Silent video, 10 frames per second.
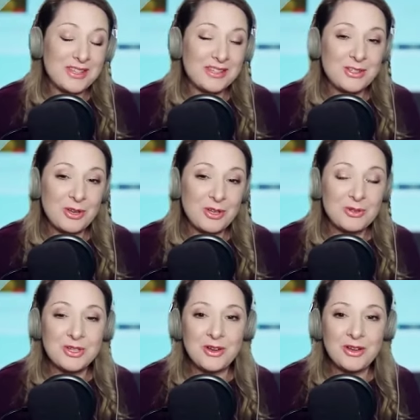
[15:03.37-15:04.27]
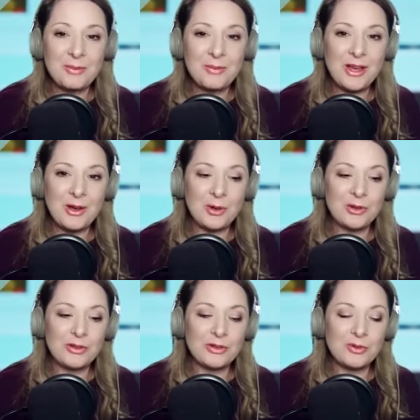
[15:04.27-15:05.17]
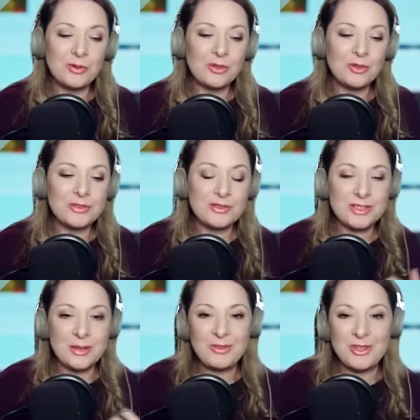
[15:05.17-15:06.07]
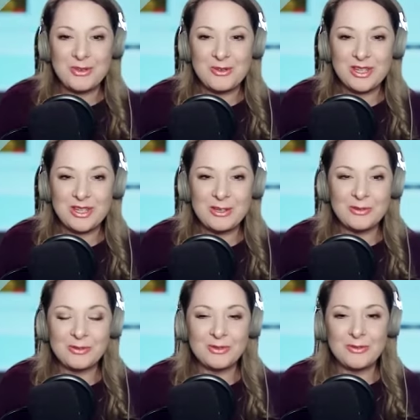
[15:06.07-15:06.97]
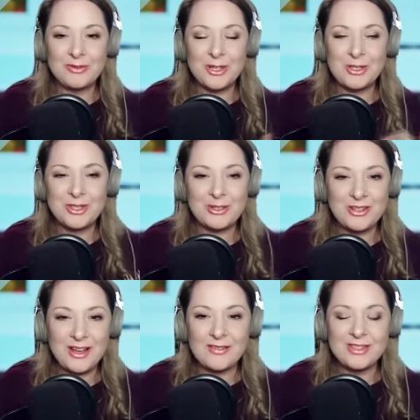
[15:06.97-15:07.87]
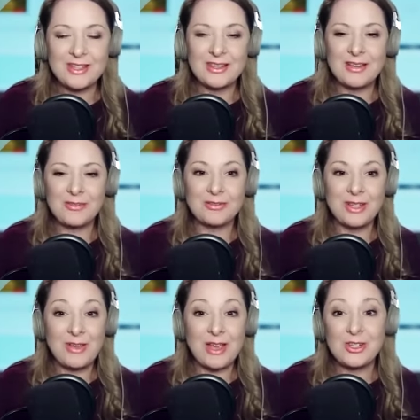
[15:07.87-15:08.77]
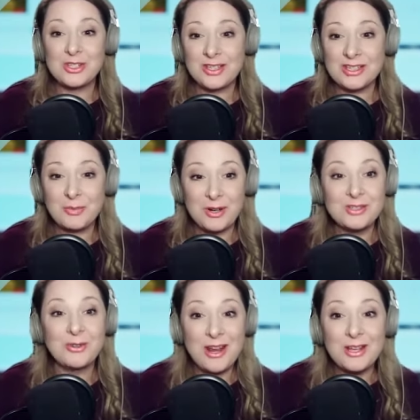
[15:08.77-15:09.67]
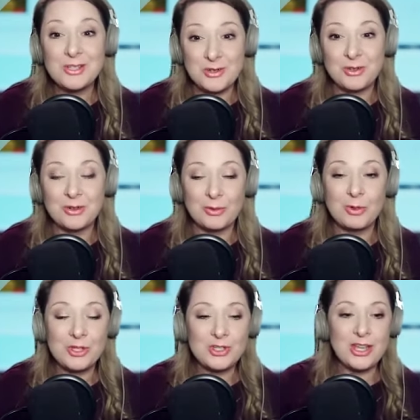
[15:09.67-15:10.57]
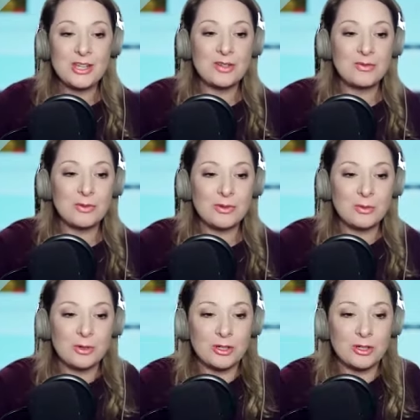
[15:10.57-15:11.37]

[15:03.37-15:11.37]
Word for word: And so, can you talk about some of the youth that you've you've touched their lives and they've they've actually expressed gratitude or appreciation for the work?